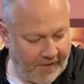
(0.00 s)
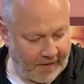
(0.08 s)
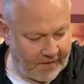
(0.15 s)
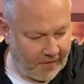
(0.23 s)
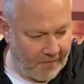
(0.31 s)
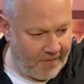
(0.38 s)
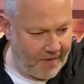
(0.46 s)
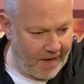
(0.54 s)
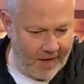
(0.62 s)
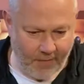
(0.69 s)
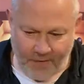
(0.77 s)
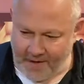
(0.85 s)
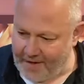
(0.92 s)
So
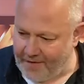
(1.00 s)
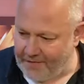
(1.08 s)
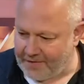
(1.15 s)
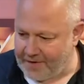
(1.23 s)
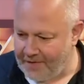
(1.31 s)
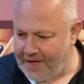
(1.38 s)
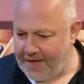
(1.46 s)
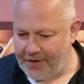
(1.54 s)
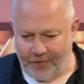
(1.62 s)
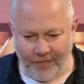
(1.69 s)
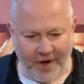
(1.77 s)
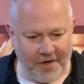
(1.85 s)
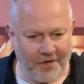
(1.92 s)
there we go. So there's your
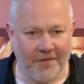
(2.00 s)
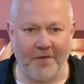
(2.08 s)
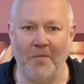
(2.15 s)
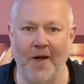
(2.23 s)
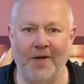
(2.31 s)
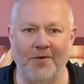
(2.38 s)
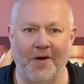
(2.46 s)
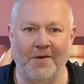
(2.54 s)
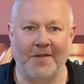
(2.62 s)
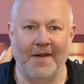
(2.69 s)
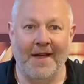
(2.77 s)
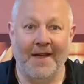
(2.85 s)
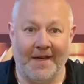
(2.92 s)
range from
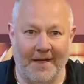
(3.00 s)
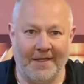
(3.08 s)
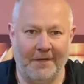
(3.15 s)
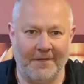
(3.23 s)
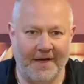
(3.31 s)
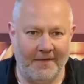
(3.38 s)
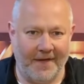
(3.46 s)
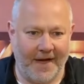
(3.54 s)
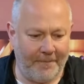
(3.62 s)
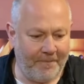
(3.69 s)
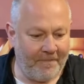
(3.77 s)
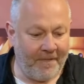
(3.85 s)
Waitrose. Get yourself down there.